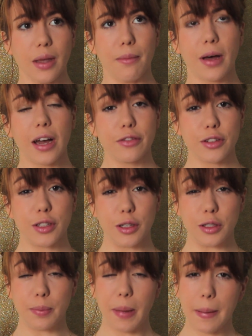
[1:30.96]
But I've also
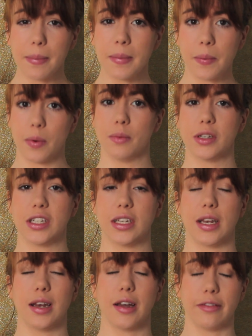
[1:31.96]
used the peppermint one, which
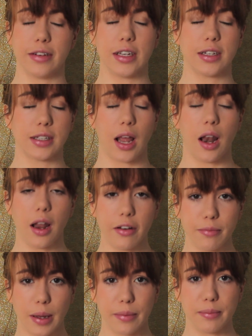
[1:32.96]
is lovely because I
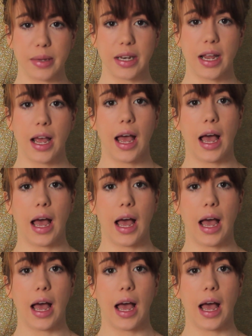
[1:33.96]
love peppermint,